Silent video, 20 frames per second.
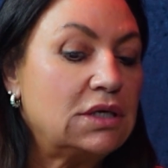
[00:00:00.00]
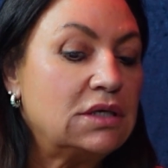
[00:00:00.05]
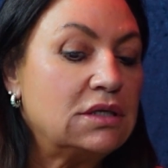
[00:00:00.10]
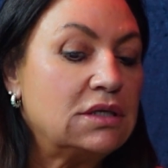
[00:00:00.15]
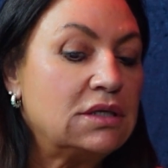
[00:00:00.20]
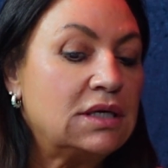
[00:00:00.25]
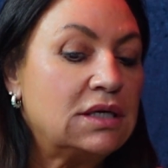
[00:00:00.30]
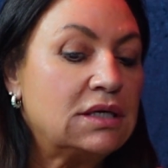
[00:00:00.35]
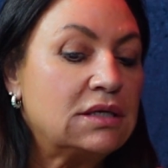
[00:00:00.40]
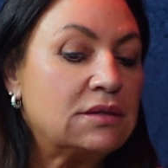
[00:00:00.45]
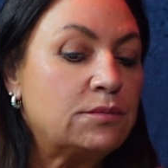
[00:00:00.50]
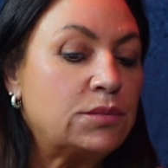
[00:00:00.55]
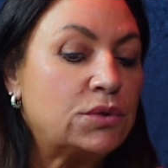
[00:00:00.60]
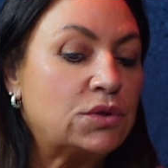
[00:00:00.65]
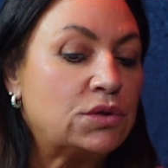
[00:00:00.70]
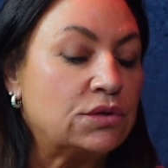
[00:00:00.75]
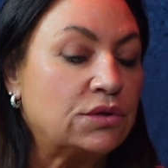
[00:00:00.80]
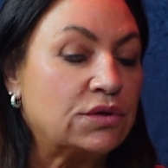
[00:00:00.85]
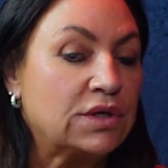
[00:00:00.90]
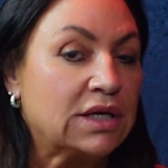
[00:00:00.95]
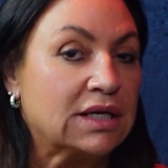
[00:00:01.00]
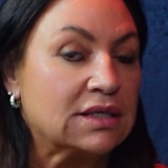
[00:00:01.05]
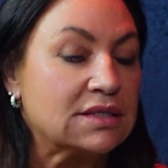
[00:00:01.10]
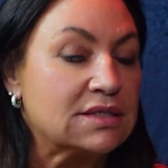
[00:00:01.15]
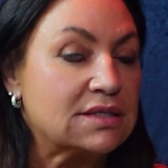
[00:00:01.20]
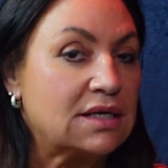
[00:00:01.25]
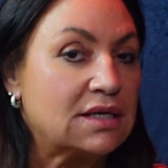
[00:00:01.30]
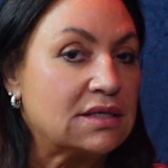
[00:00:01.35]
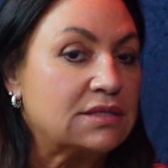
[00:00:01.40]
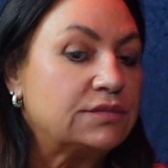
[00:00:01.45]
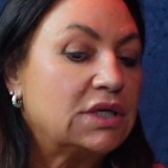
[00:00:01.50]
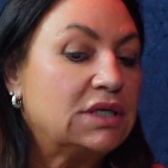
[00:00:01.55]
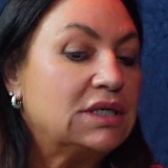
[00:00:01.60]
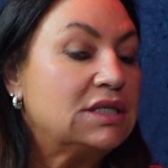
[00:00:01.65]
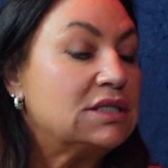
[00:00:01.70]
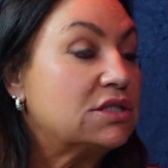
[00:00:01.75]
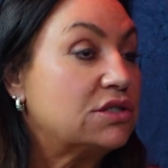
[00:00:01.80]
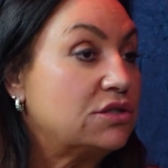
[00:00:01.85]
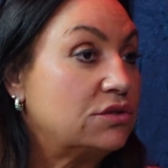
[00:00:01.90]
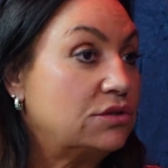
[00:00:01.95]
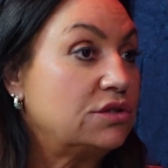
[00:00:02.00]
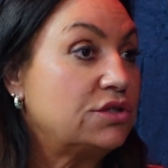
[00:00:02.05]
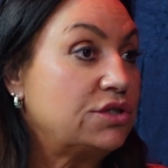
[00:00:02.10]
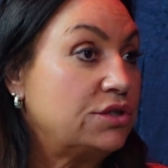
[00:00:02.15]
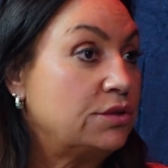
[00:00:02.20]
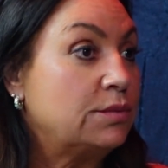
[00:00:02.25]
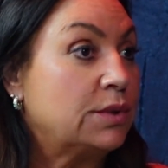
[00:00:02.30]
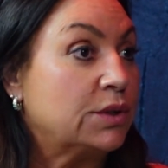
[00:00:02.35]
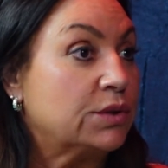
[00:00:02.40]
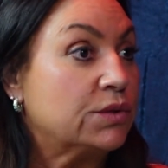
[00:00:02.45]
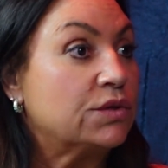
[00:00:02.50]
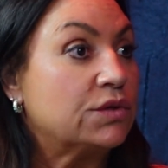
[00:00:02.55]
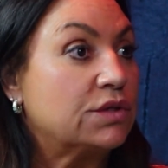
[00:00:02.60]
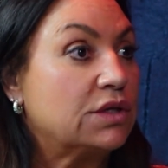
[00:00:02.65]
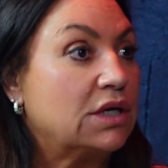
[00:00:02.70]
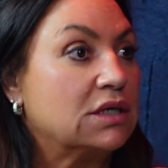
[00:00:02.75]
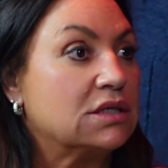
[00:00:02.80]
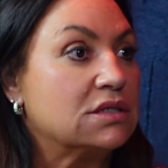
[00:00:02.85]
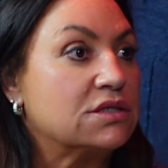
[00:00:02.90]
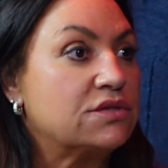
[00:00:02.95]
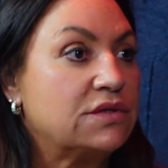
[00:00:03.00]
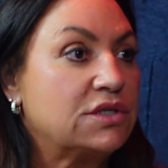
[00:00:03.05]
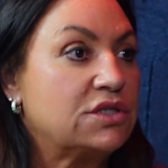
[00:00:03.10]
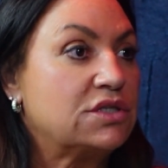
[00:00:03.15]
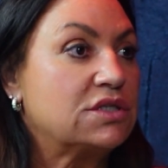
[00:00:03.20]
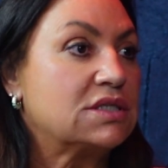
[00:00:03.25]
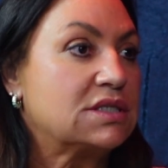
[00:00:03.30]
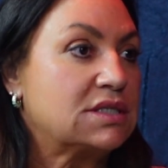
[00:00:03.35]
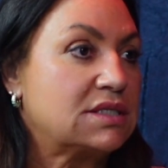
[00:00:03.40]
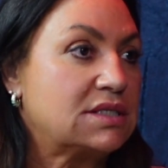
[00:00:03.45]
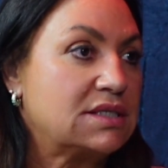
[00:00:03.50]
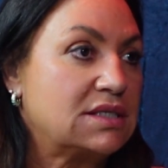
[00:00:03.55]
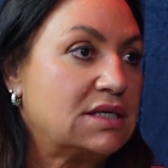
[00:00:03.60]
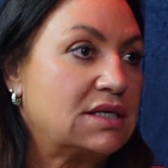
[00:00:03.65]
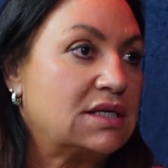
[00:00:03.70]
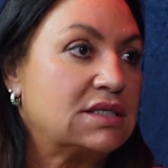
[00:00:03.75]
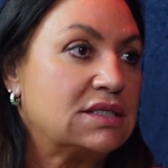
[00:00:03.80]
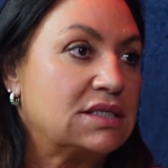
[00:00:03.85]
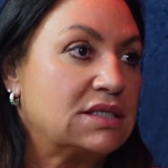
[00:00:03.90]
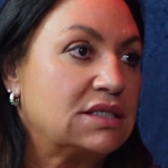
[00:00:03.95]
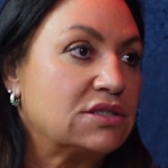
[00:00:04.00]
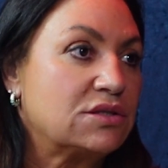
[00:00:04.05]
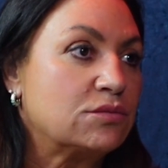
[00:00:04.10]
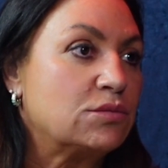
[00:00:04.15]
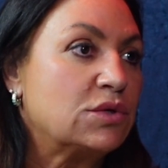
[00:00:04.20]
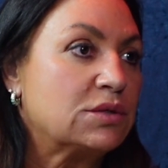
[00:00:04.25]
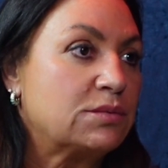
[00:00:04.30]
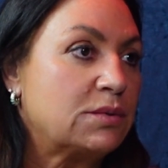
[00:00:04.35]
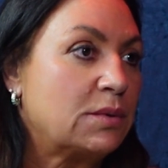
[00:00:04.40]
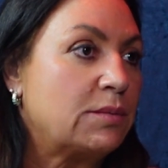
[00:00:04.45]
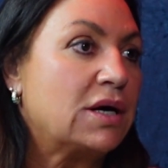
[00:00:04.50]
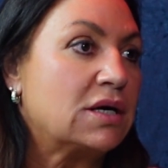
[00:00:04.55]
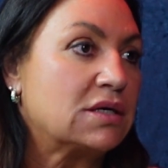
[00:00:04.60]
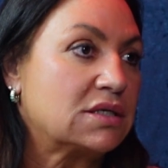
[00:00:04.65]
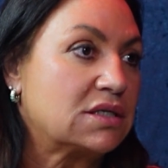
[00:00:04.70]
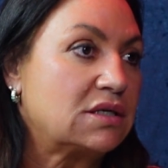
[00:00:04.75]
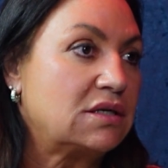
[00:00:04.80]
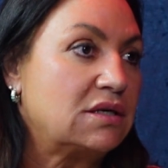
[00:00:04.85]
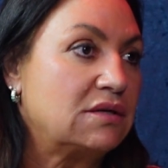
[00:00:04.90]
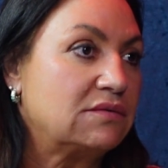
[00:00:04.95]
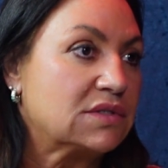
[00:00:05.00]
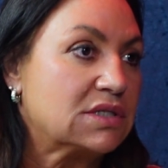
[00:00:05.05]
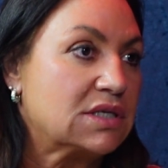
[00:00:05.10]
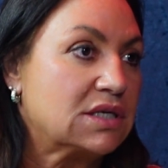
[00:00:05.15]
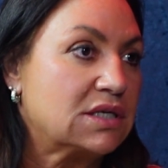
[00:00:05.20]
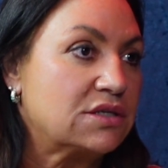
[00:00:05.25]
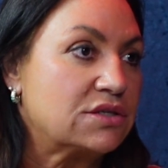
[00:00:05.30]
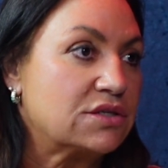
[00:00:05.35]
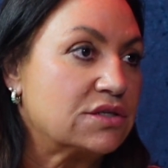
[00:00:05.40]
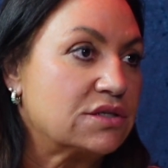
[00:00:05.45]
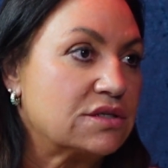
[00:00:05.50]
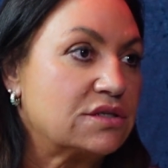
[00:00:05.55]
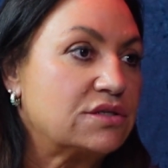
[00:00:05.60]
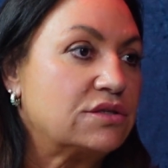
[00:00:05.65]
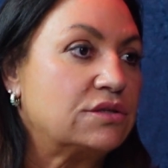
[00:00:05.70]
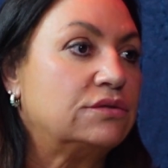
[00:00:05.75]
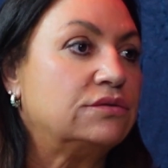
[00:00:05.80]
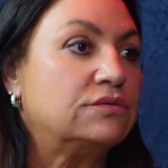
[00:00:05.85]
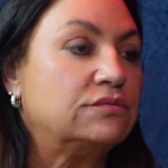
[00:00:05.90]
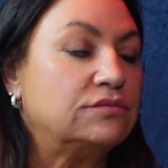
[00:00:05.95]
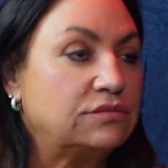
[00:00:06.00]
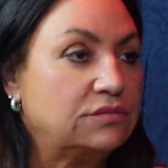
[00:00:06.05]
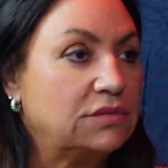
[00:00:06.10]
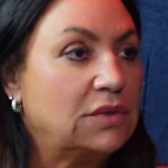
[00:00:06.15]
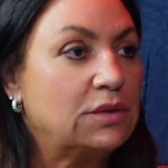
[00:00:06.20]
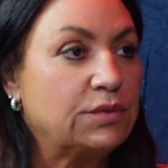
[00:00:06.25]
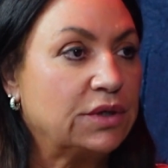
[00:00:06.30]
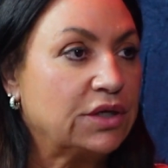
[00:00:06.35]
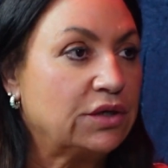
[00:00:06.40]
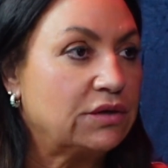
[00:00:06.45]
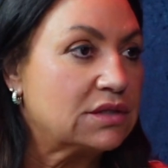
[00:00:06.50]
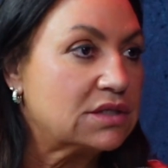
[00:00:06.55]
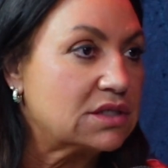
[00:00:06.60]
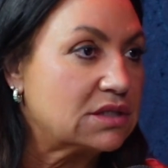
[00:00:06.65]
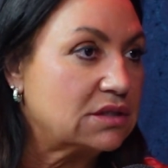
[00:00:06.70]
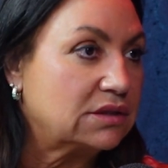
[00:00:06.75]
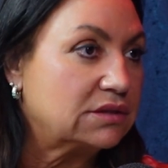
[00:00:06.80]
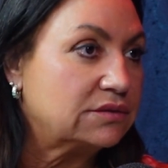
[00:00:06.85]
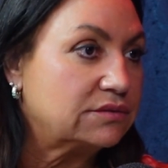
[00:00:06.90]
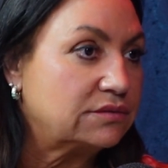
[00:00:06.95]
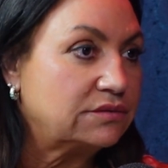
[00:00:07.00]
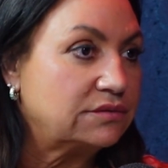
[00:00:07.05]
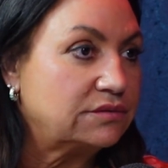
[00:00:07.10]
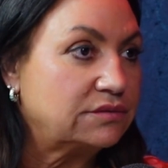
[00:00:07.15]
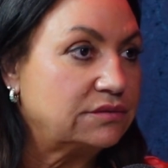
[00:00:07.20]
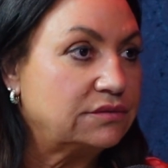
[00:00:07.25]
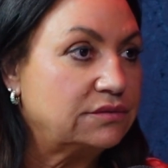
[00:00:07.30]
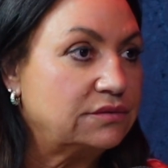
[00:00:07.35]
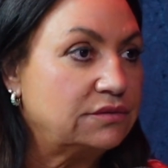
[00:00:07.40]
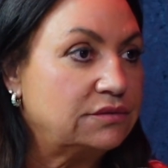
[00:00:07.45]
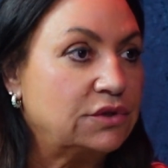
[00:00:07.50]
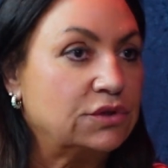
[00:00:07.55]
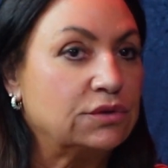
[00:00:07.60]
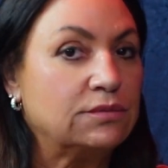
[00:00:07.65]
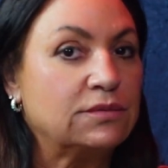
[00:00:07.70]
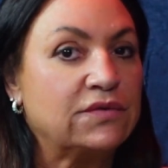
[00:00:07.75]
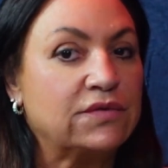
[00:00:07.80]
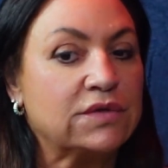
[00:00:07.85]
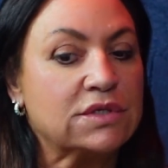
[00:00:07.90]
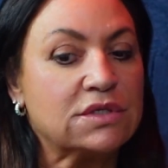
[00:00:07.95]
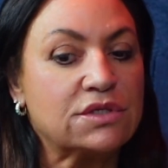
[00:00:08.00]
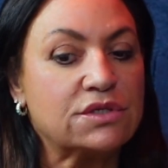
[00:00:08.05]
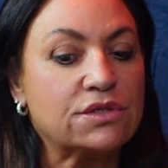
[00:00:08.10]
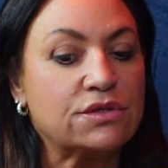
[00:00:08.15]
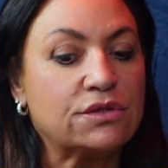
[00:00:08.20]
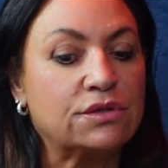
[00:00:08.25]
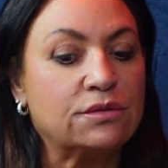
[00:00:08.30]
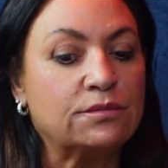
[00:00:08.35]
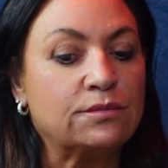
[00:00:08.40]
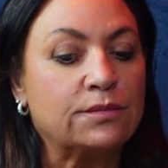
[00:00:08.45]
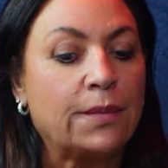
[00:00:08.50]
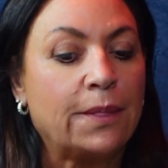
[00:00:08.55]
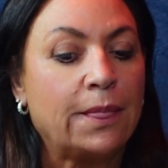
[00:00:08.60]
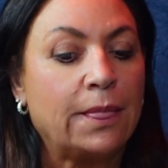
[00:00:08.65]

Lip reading: And then Paul Gregan said, I need to talk to you both. And Richard has decided he doesn't want to be part of the conversation. So I'll bring you into the room, the visitor's room.